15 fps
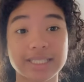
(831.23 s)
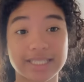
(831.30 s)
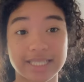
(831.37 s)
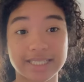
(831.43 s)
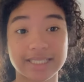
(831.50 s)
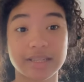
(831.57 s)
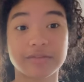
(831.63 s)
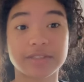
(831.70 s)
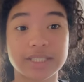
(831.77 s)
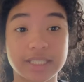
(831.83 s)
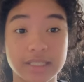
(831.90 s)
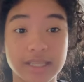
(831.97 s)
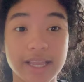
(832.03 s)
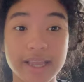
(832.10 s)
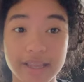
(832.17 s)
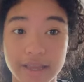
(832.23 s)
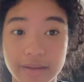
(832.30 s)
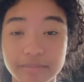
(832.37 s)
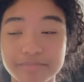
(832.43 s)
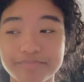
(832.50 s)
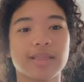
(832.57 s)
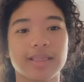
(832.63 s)
10 17
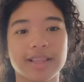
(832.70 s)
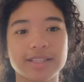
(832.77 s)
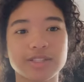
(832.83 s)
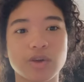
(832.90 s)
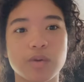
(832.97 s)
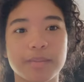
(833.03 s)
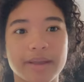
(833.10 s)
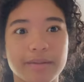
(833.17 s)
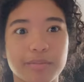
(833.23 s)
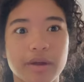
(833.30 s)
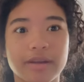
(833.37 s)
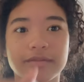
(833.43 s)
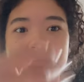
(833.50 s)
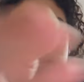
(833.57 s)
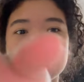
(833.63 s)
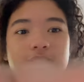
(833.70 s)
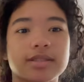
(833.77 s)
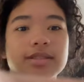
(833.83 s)
a.m. Let's go make breakfast.